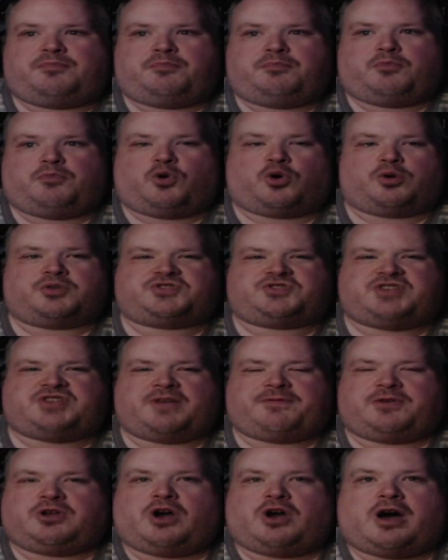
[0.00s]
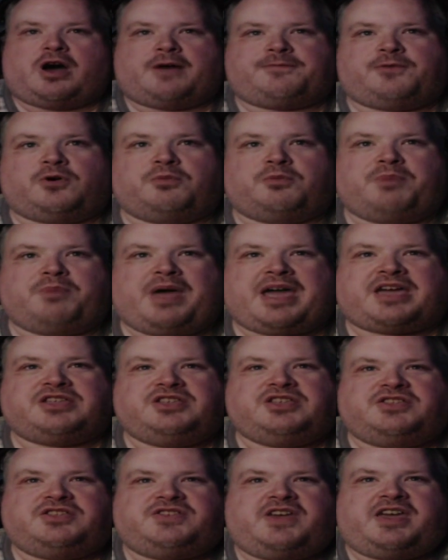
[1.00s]
or something awful back in
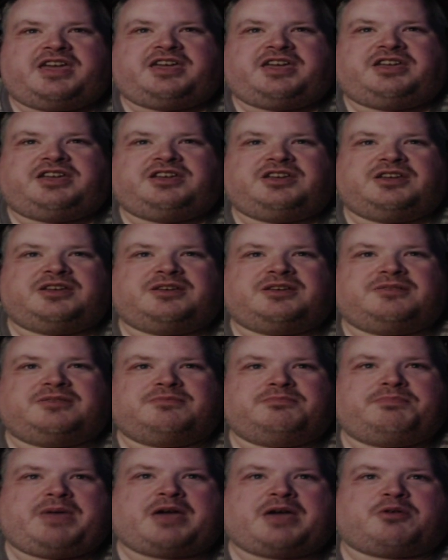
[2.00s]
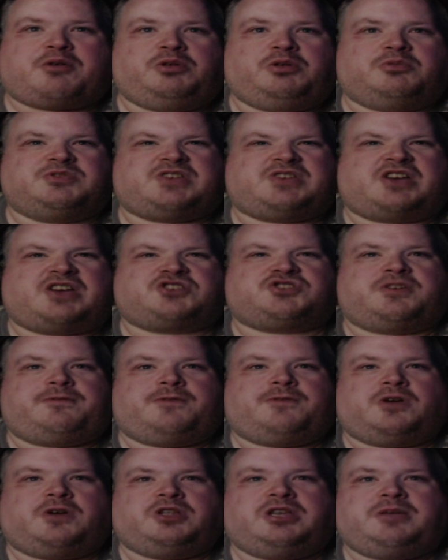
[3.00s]
the day, back when it was actually
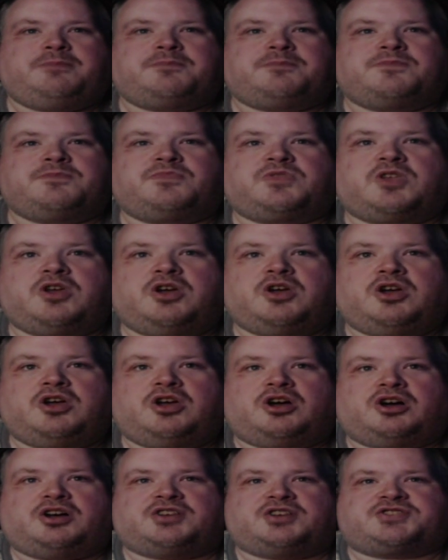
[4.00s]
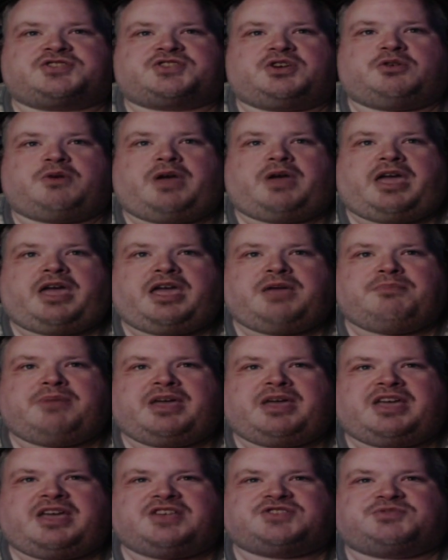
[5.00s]
funny. Also, hey
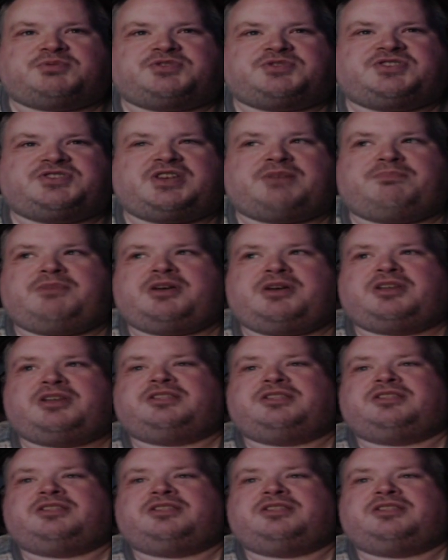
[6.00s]
Maze, what's up, man?